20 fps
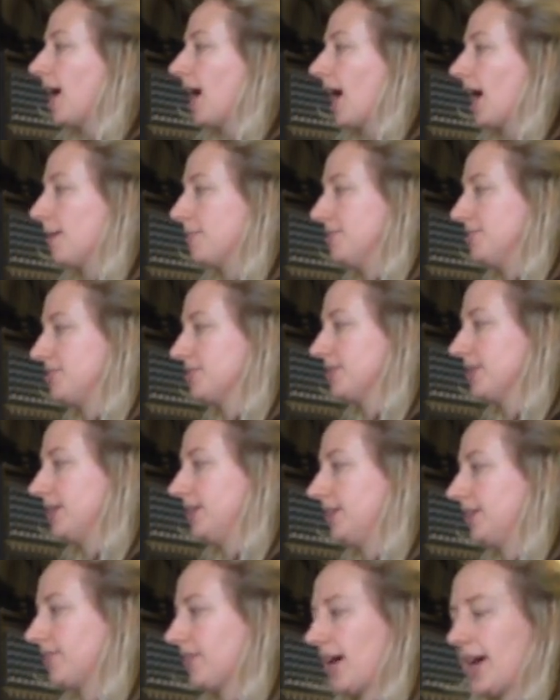and we do it
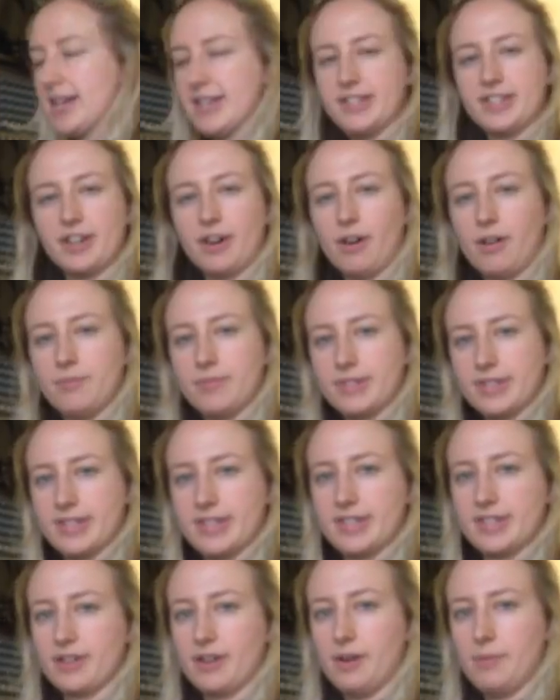another 8 times
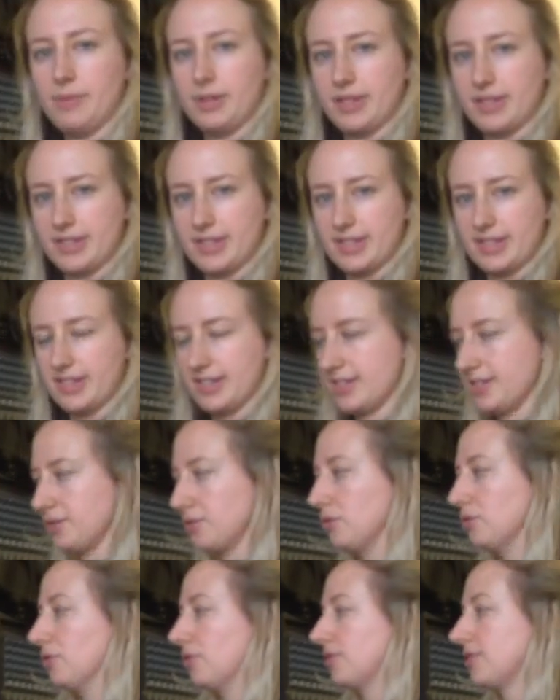this time because this is the
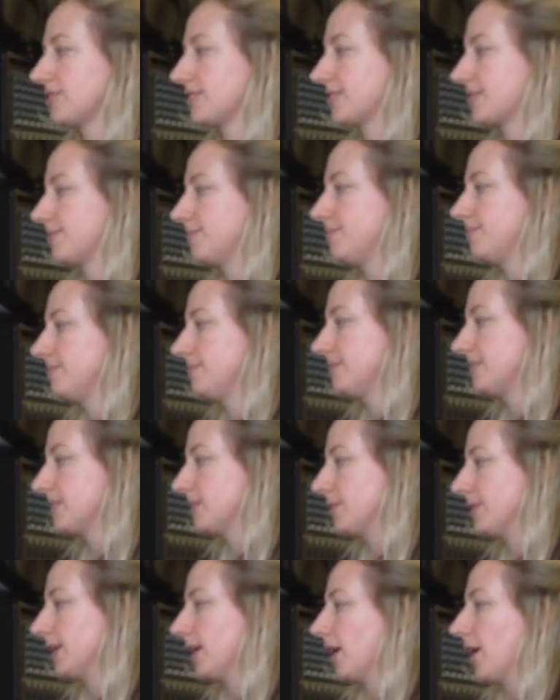chorus.
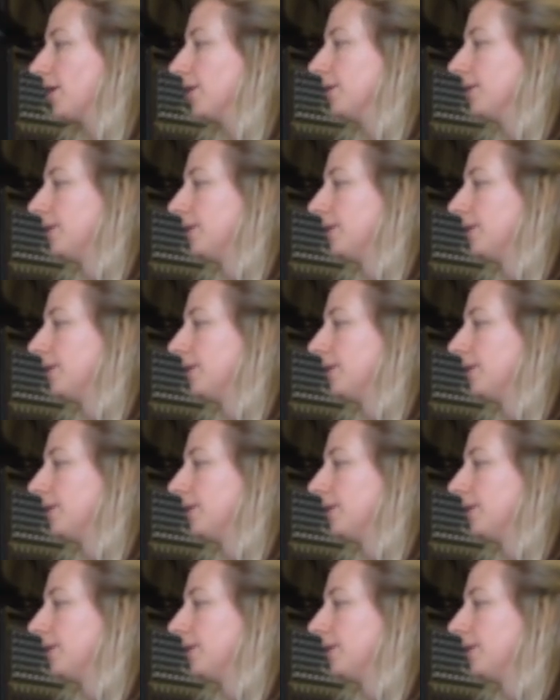So we go.